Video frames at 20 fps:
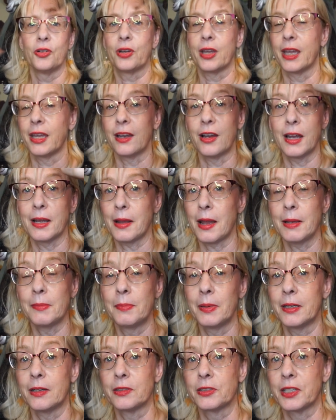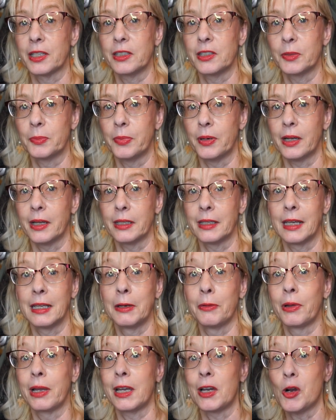Okay, I, I better say goodbye.
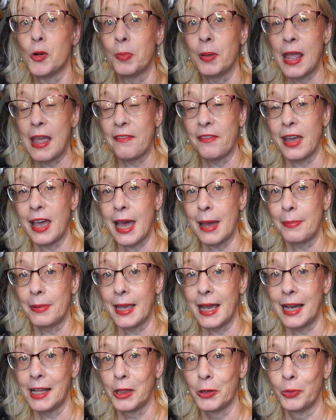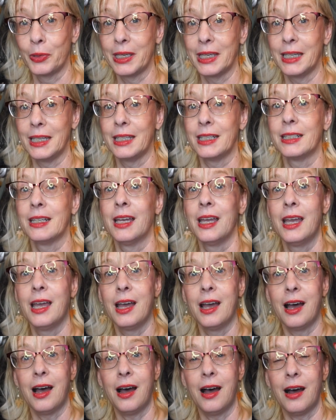Anyway, I hope you have a happy Halloween.
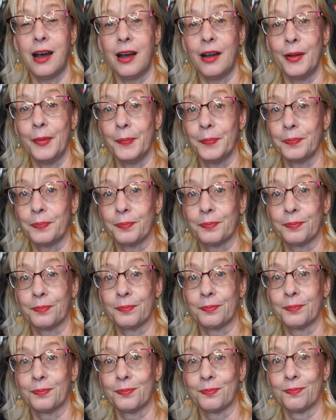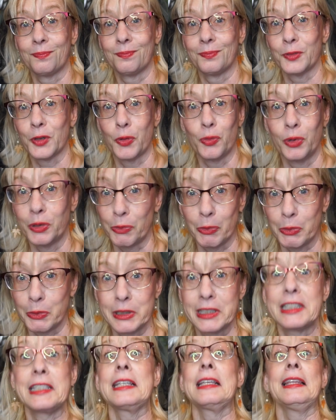Um, we'll,
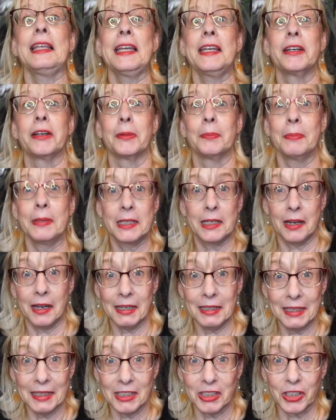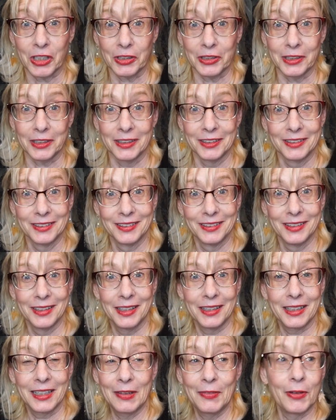we'll see you later. Be kind to each other.
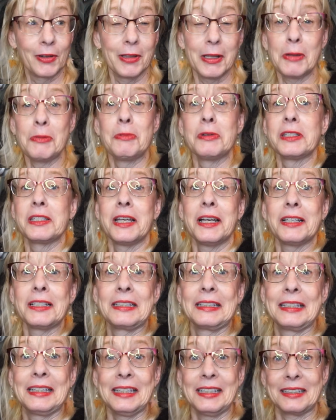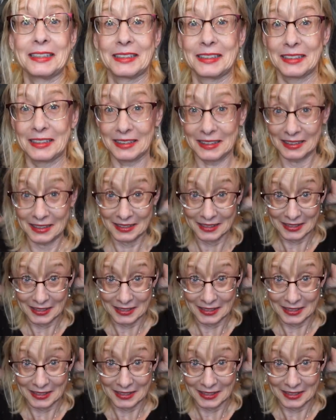Give your loved ones a hug and kiss.